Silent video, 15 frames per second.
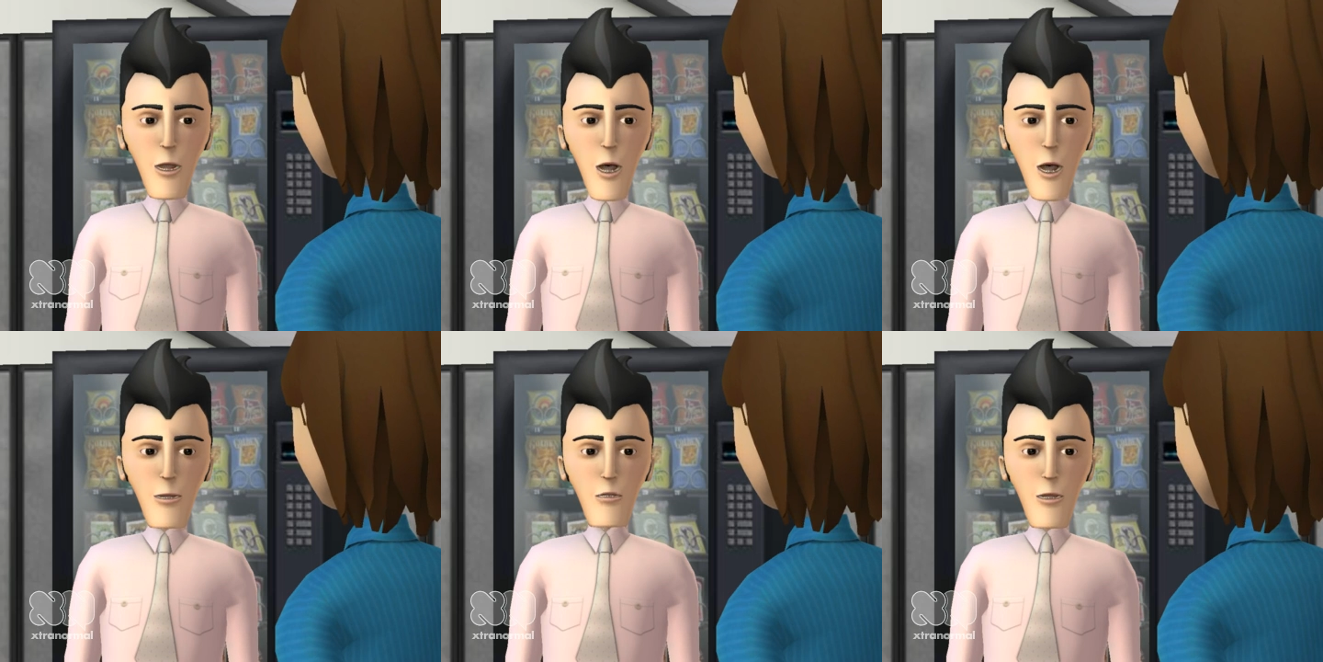
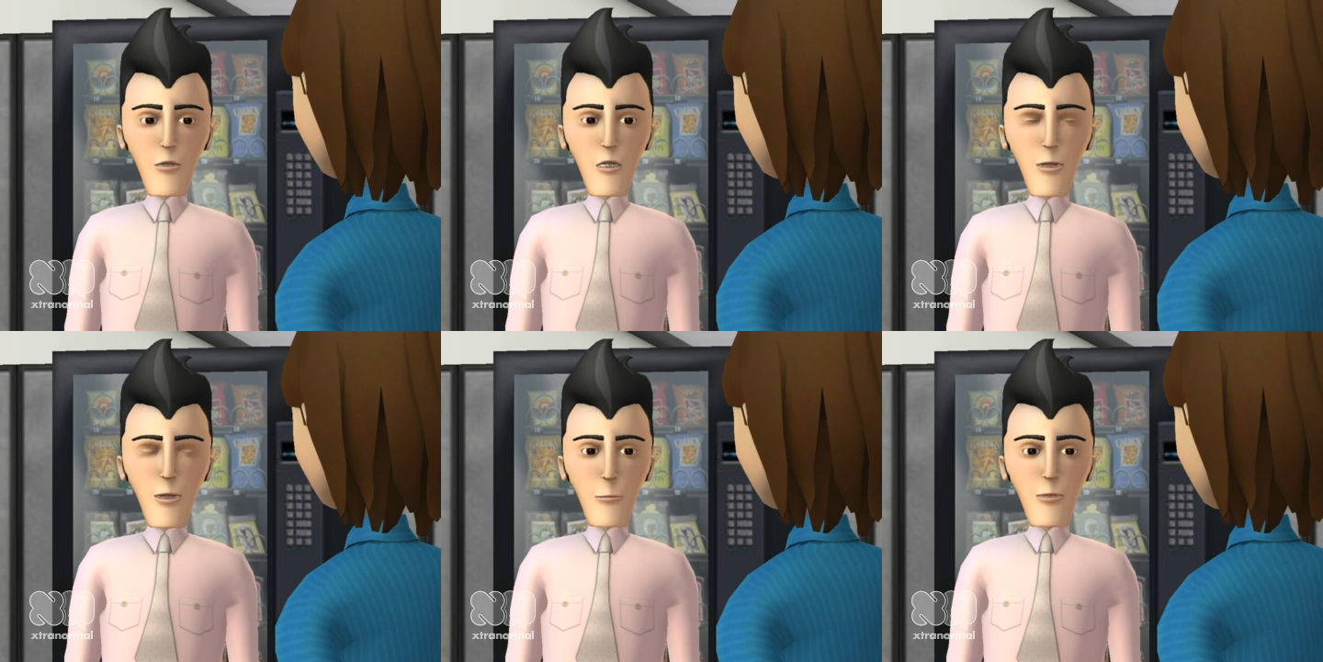lines
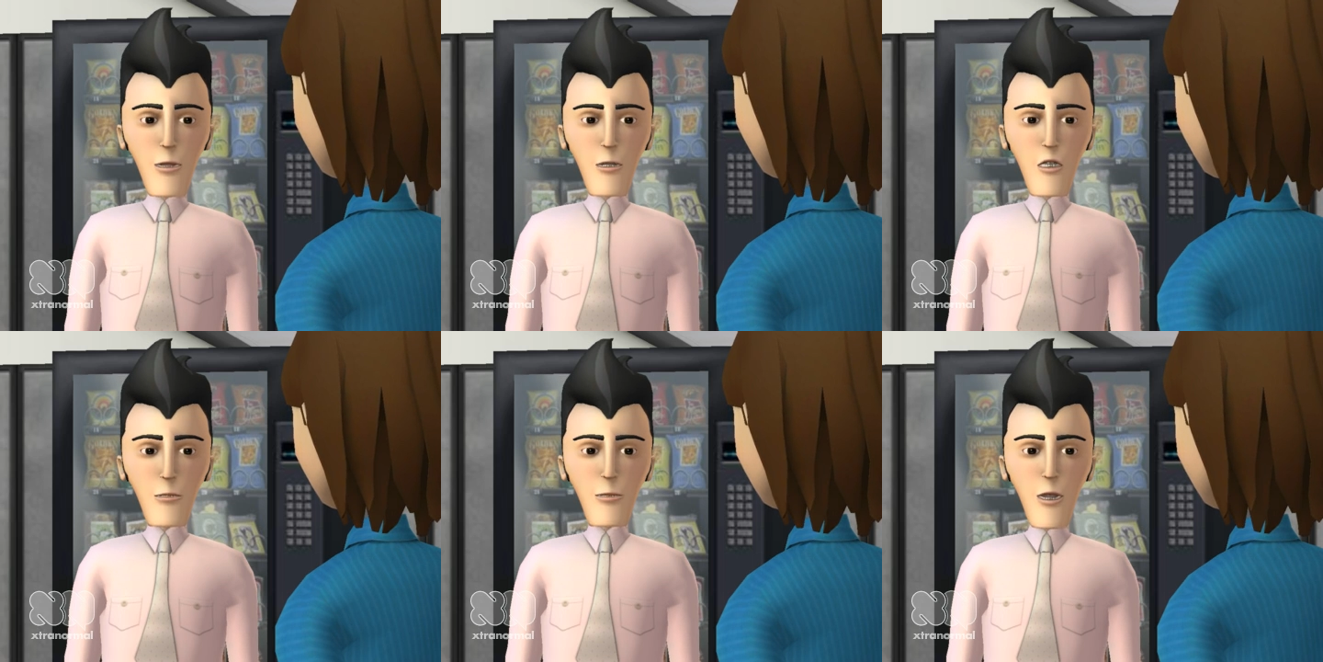of C++
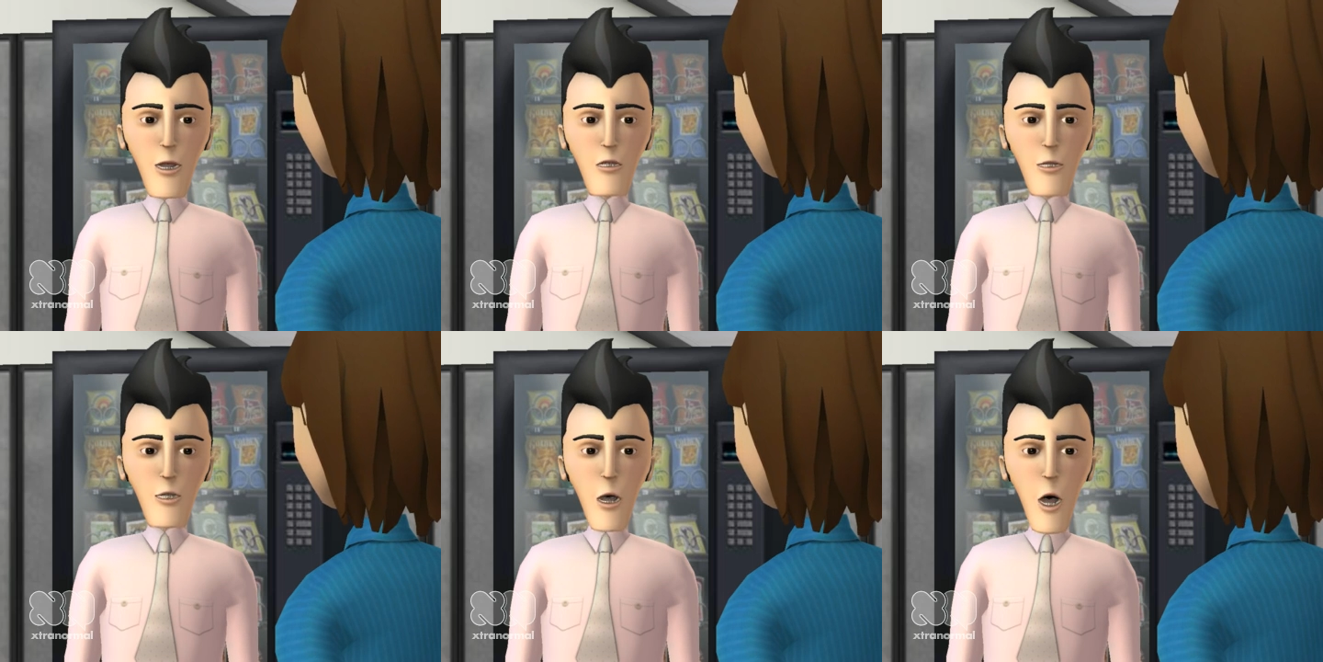
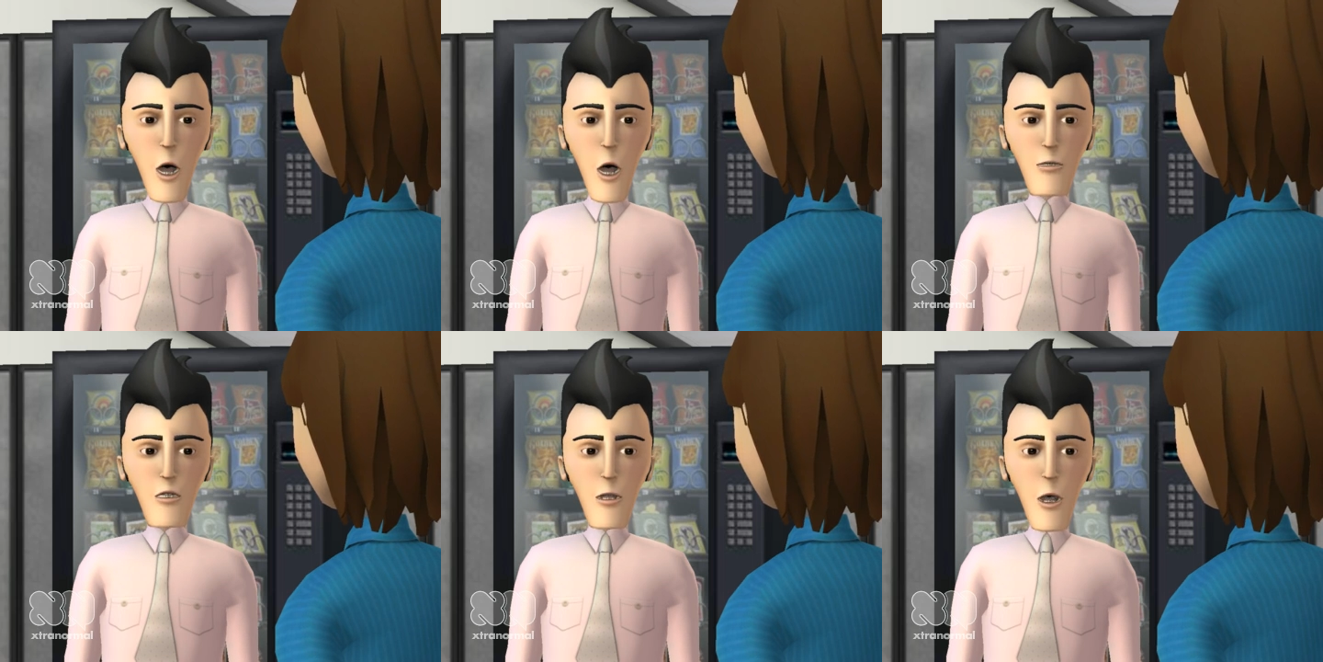code